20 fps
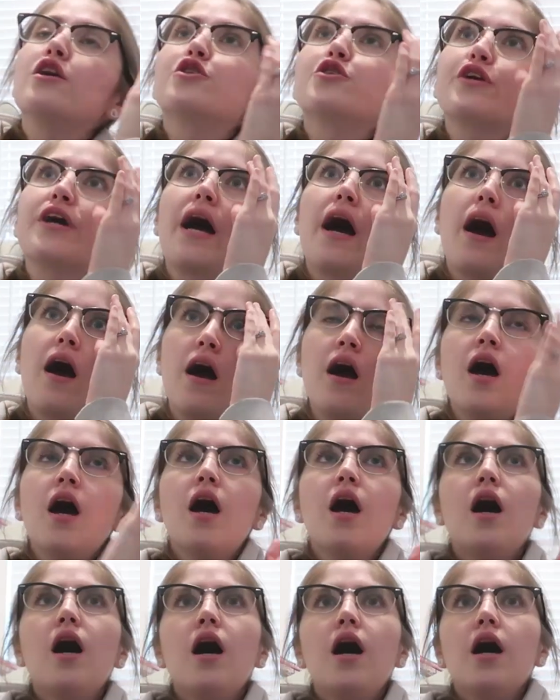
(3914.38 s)
Andrea
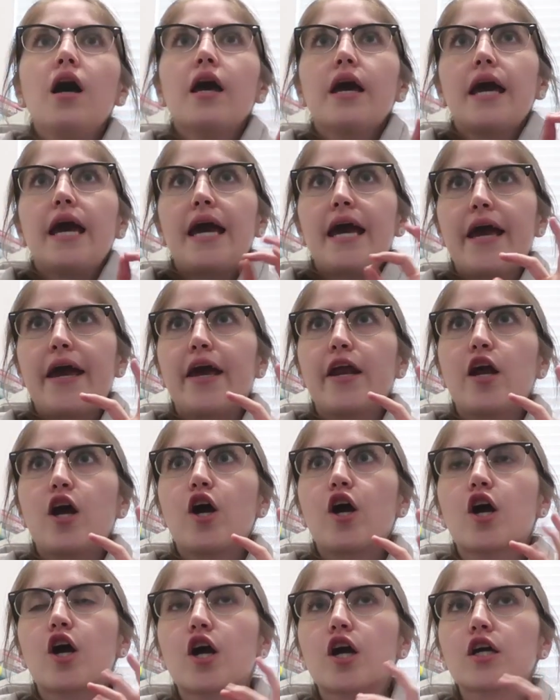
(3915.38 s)
in
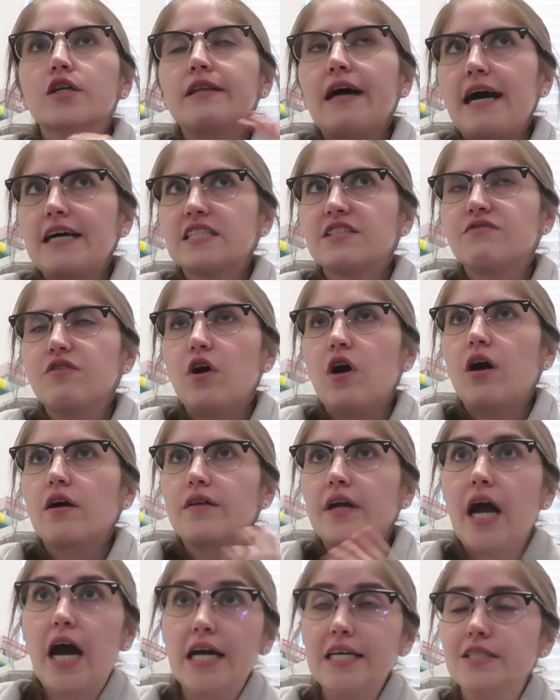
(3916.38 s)
her last
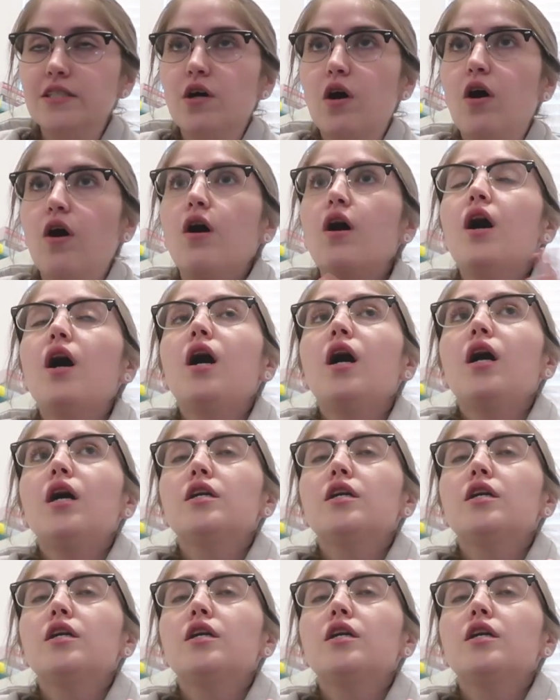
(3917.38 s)
vlog that I saw